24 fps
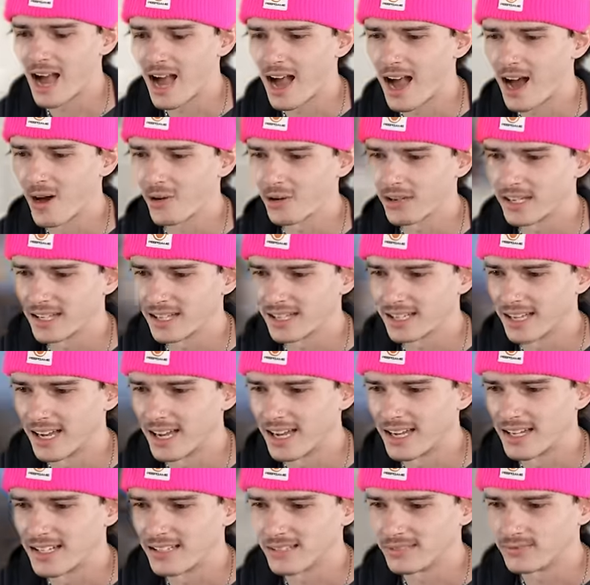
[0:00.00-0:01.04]
out
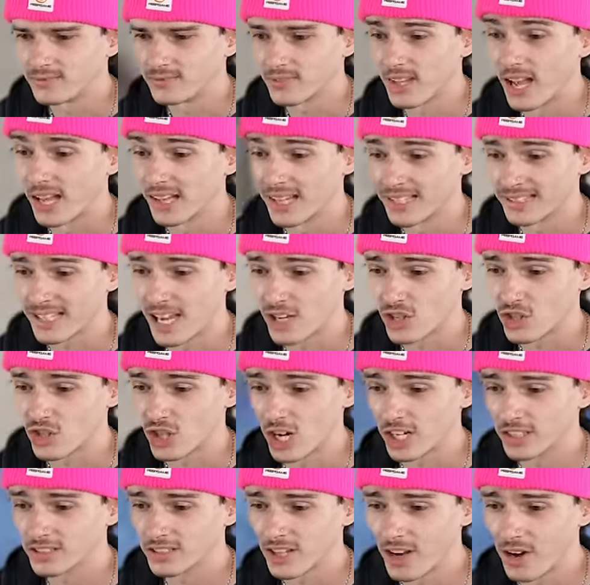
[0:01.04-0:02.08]
again. I like that
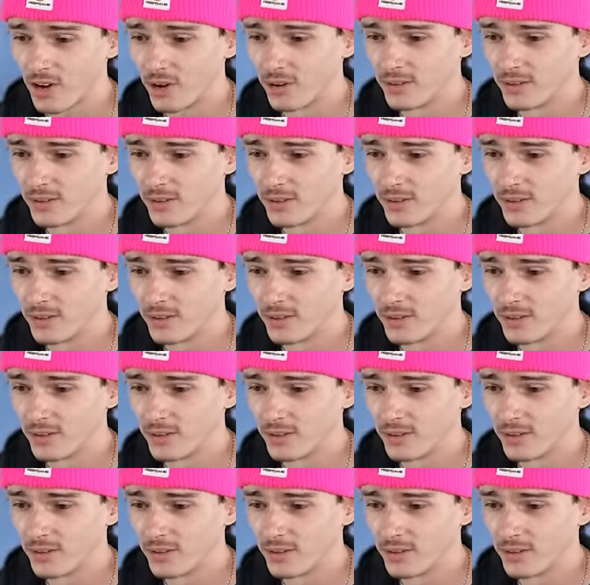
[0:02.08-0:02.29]
shirt though.